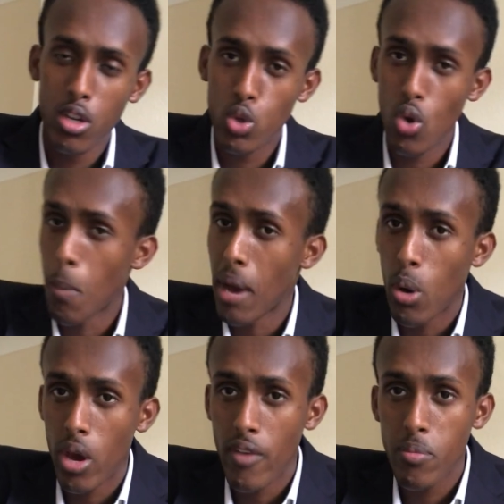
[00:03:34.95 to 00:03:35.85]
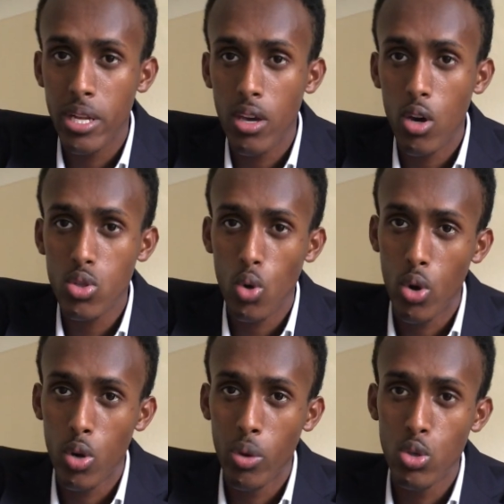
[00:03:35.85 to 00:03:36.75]
do you empower everybody else,
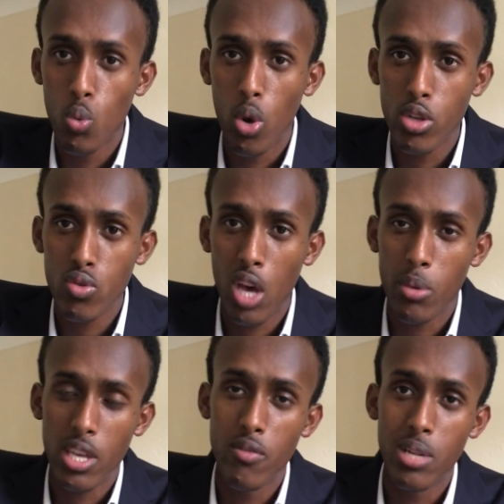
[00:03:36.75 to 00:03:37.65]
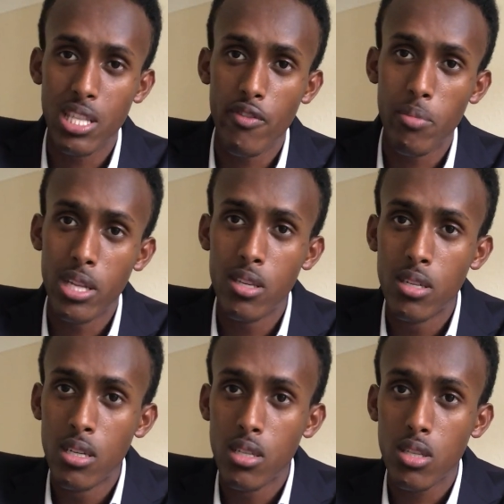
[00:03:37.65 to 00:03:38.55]
or when you walk into the house, does everybody
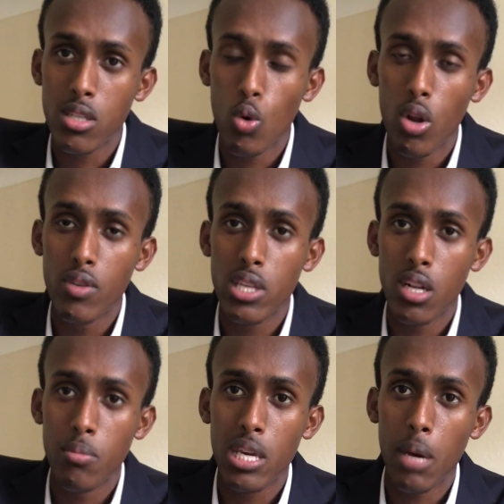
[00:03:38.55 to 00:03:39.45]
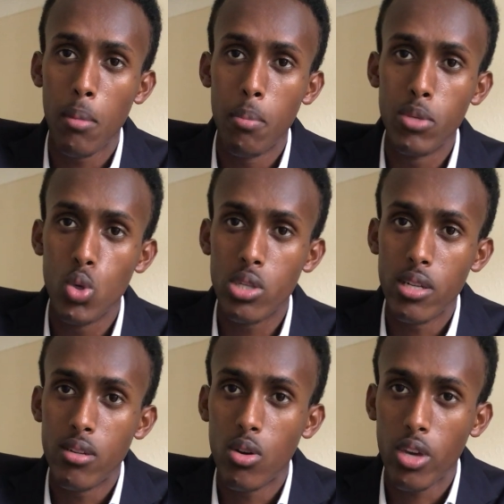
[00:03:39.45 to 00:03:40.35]
just all of a sudden become
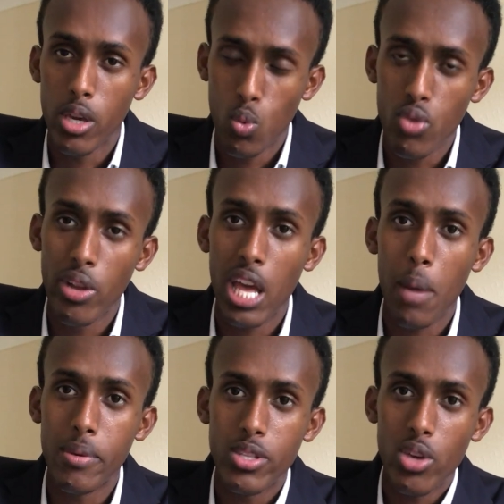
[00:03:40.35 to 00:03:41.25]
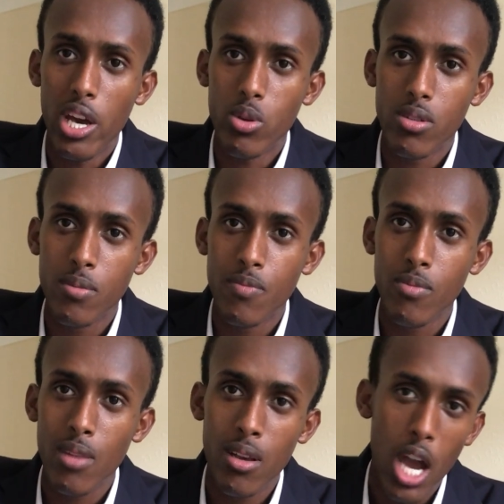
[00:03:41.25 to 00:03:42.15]
muted? Okay, what really happens in your house?
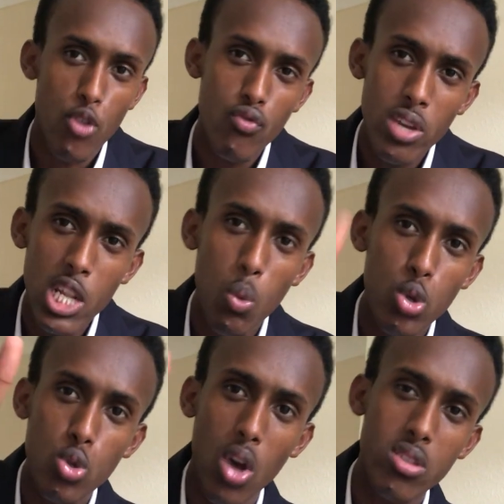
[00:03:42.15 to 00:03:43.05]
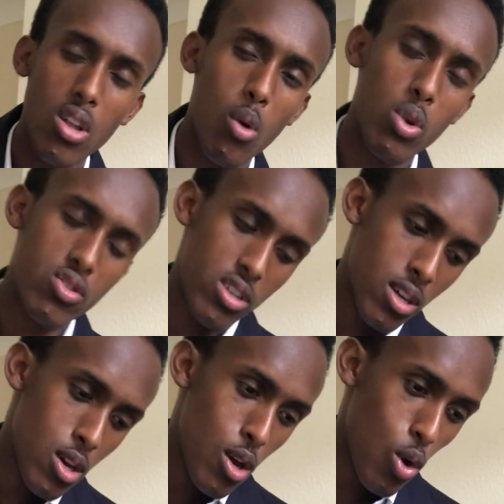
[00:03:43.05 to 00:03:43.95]
I really want you to start wondering
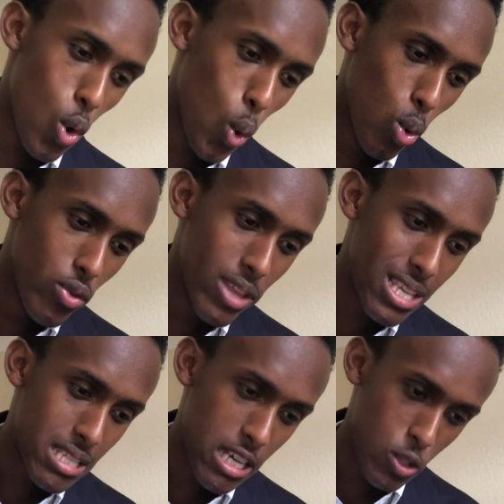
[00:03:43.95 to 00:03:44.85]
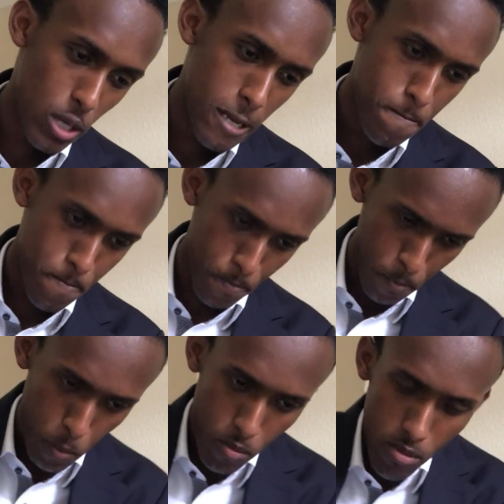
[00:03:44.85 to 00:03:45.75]
all these things. Okay,
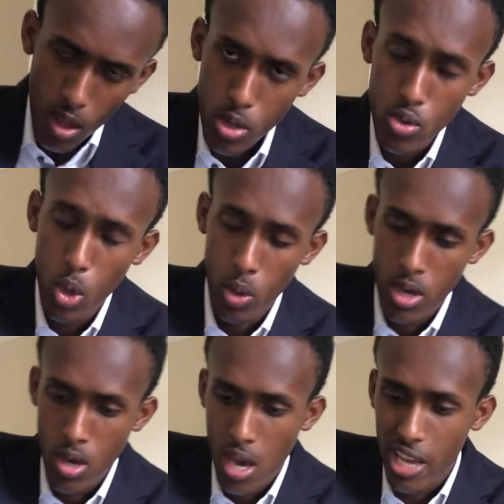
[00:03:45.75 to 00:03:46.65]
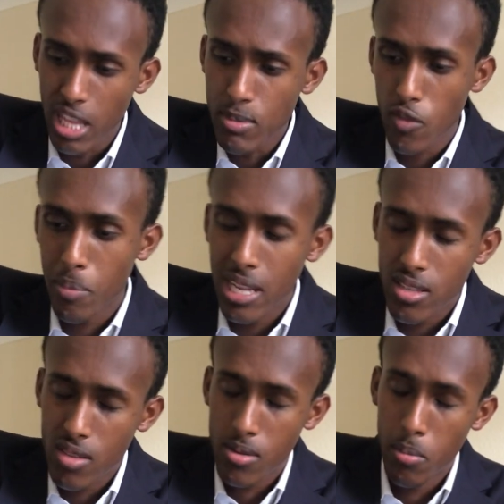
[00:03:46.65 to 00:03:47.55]
so in terms of belief
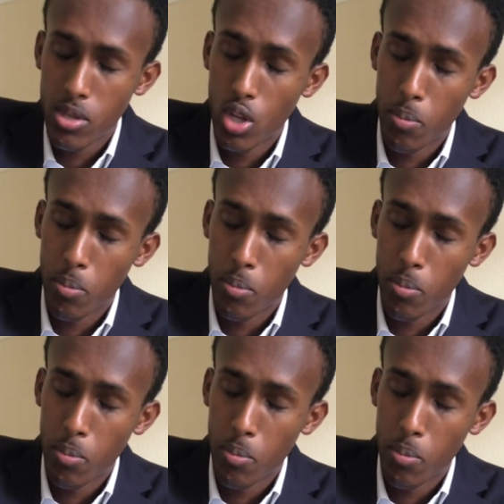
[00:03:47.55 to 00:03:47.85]
system,